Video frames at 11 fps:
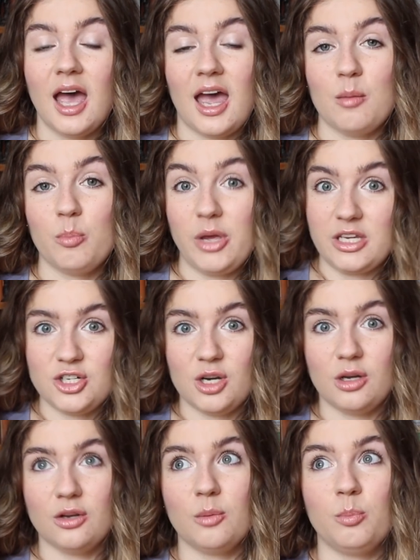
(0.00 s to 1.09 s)

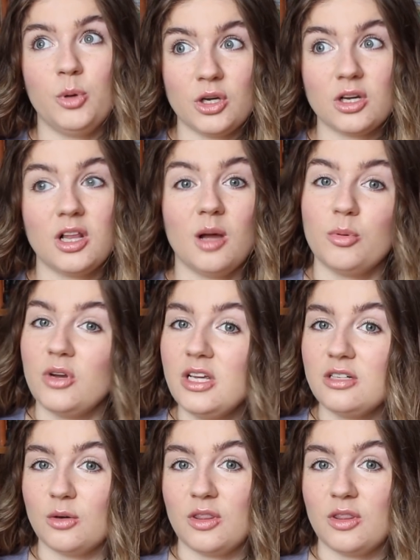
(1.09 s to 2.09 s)
Patreon book club read